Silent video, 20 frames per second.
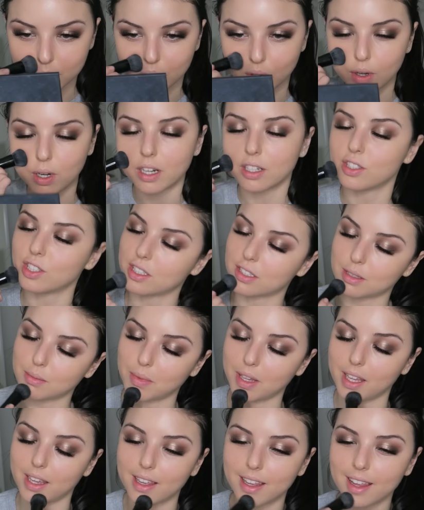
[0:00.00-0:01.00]
or just
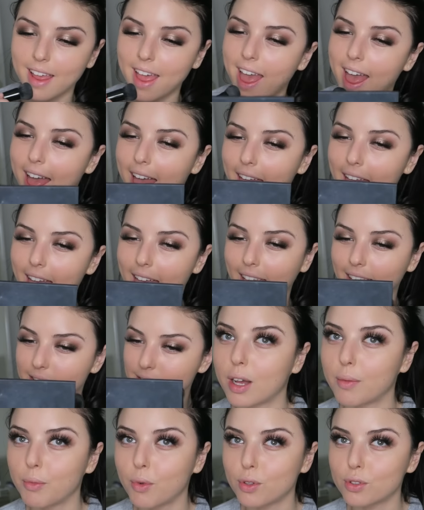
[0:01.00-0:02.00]
me.
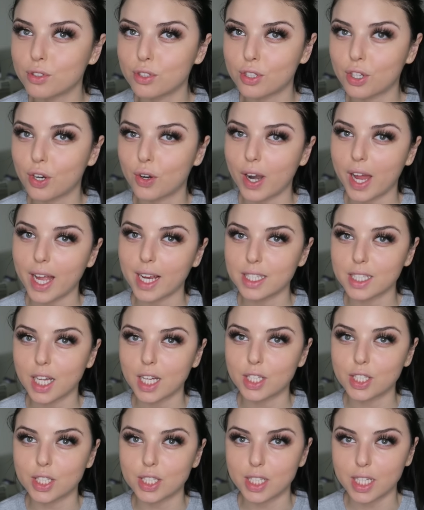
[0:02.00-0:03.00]
I'm going to correct
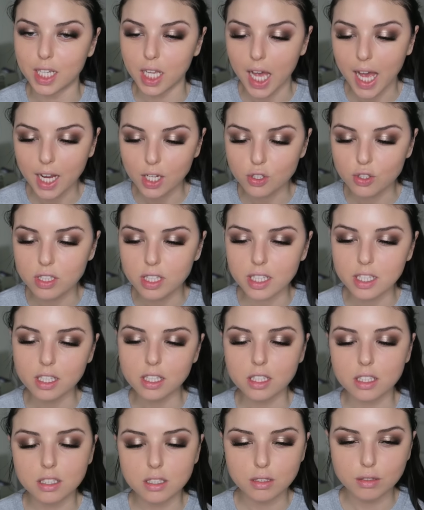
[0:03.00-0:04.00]
underneath.
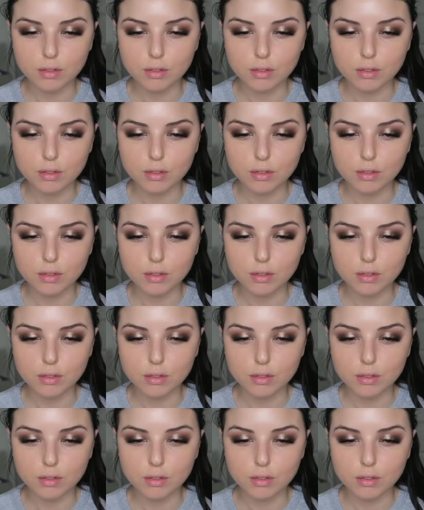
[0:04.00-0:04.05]
Actually,